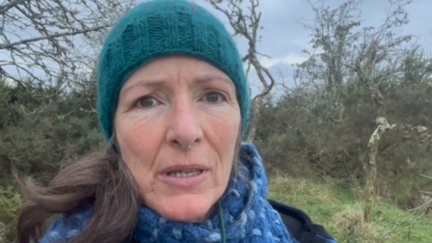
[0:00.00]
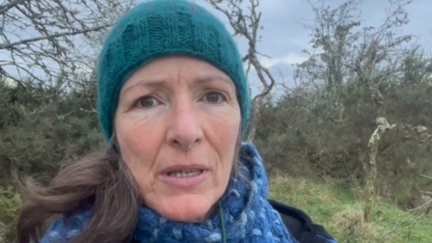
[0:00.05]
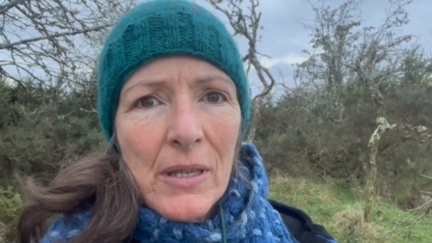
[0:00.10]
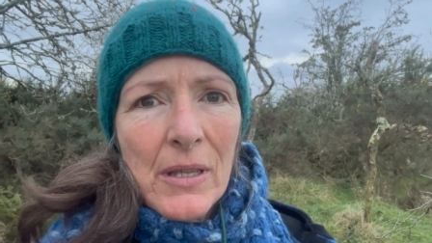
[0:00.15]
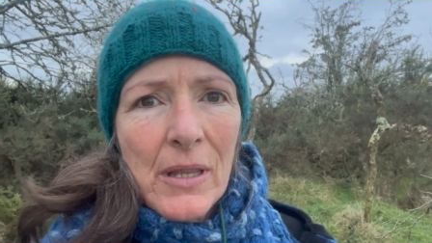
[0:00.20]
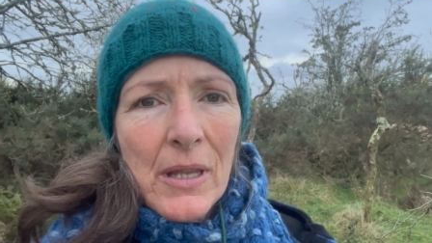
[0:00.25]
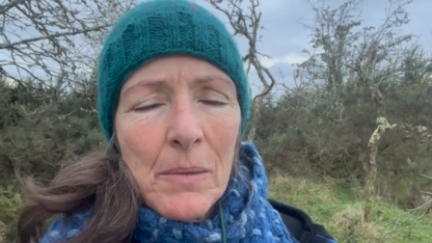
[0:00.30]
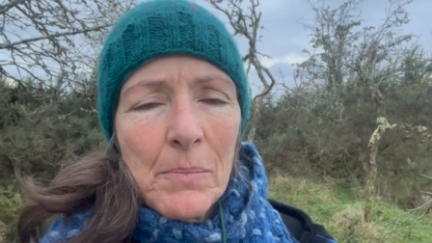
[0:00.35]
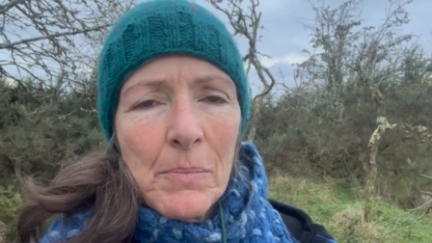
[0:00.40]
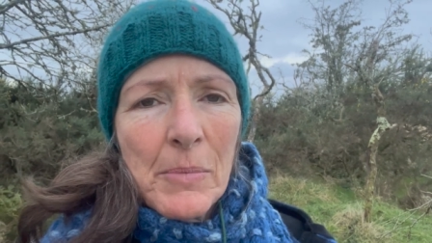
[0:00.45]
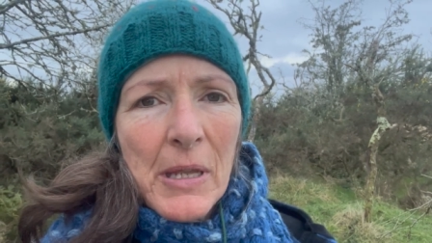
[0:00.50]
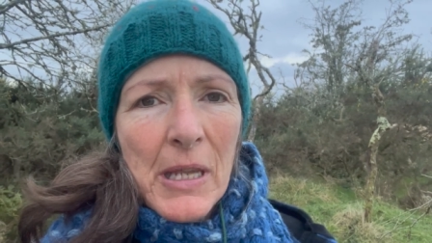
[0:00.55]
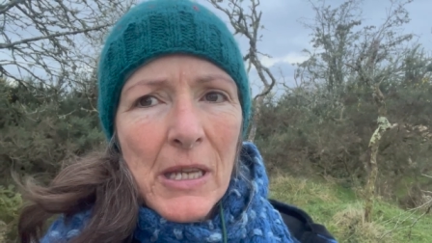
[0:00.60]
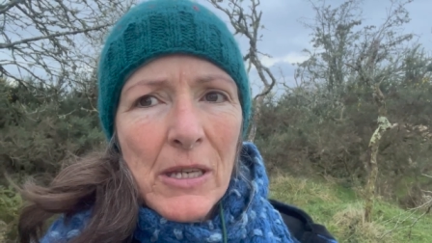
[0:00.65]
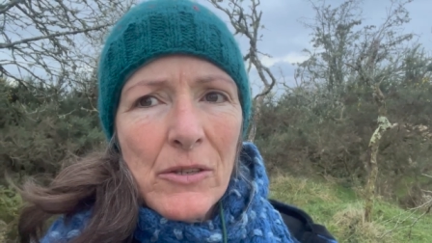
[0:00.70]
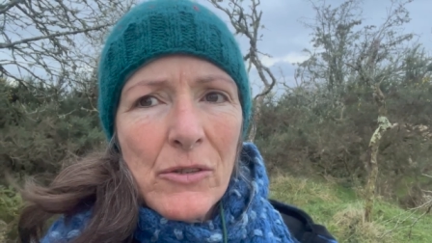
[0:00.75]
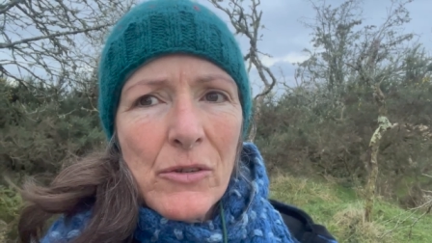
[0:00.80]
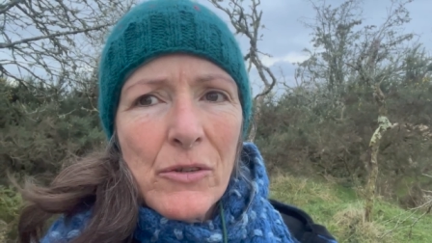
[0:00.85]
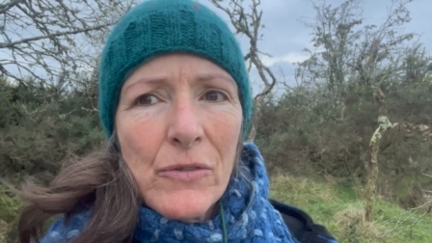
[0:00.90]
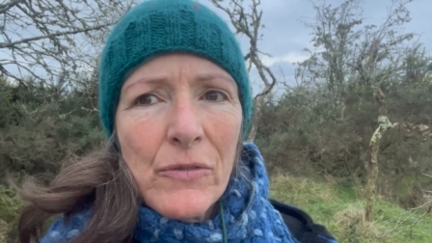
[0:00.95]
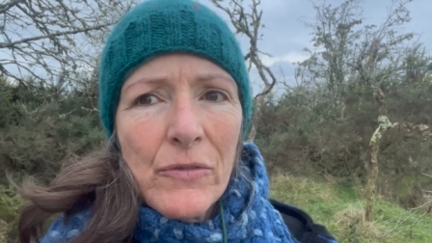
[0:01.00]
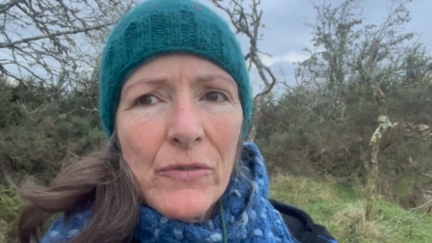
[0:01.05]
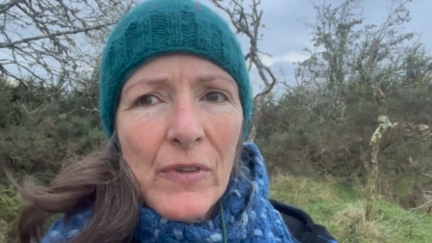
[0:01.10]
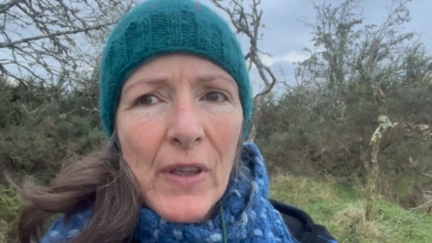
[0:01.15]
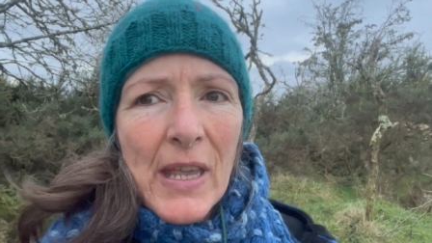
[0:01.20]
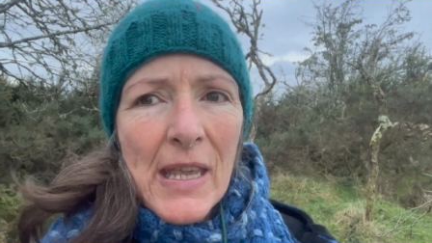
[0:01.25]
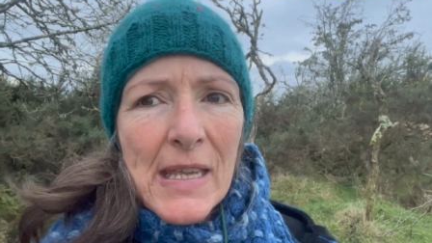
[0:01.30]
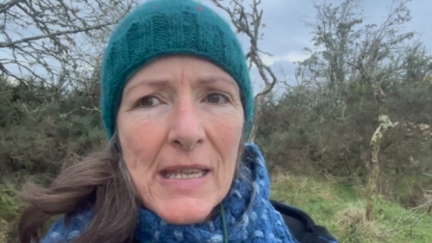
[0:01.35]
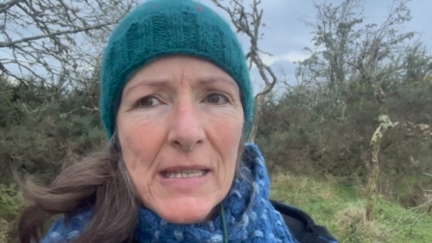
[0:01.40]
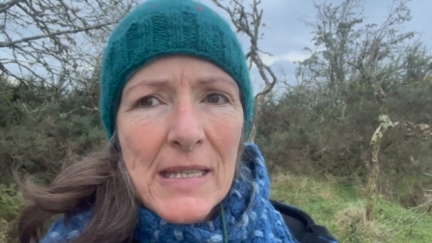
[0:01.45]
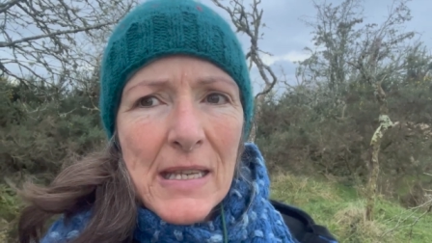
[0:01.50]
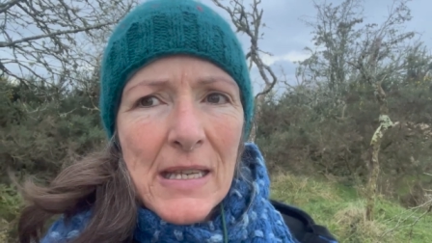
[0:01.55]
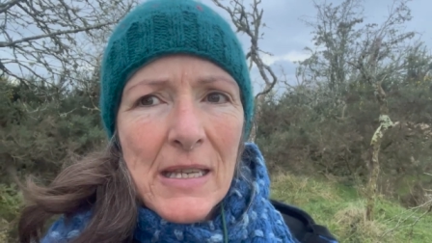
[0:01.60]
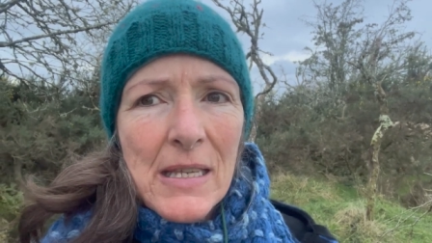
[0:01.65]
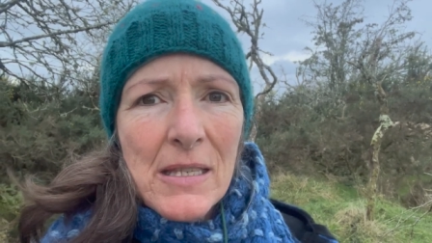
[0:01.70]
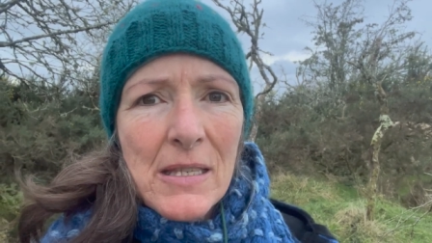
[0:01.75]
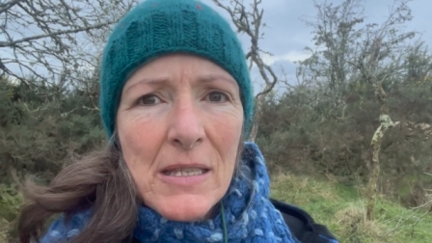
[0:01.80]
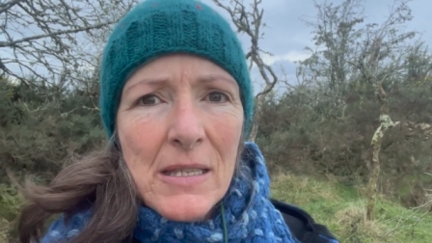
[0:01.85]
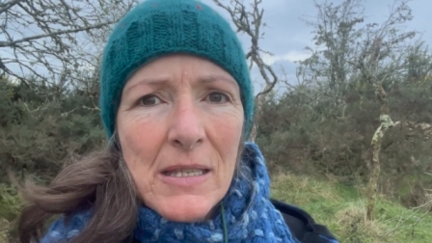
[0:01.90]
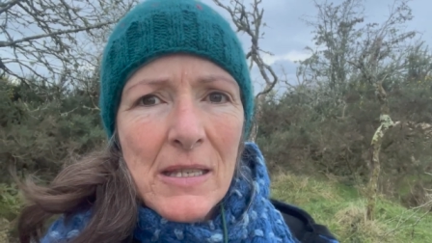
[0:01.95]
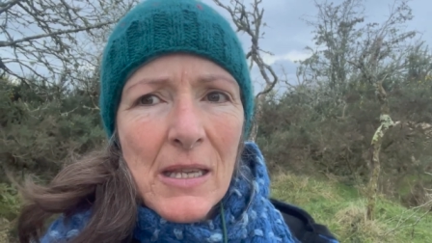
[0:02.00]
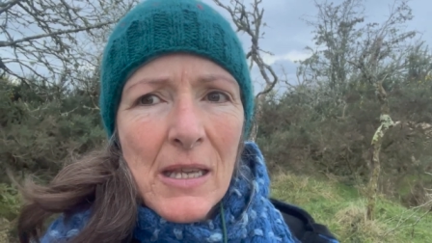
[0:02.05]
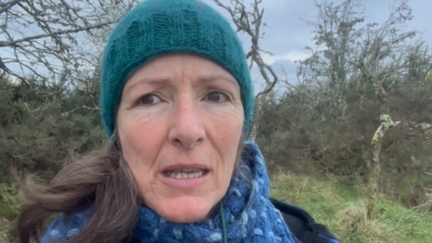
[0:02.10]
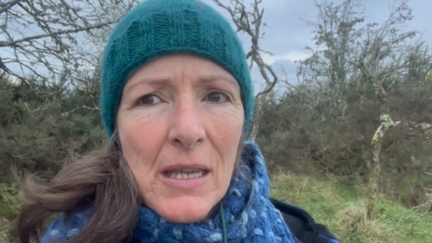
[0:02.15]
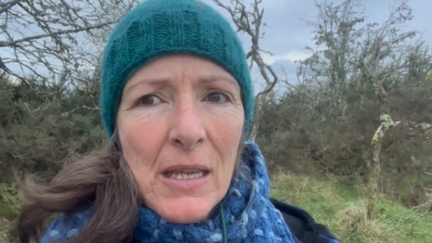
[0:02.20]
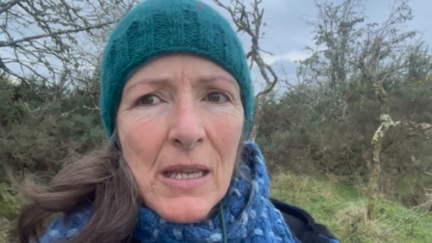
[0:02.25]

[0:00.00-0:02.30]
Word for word: there being two phases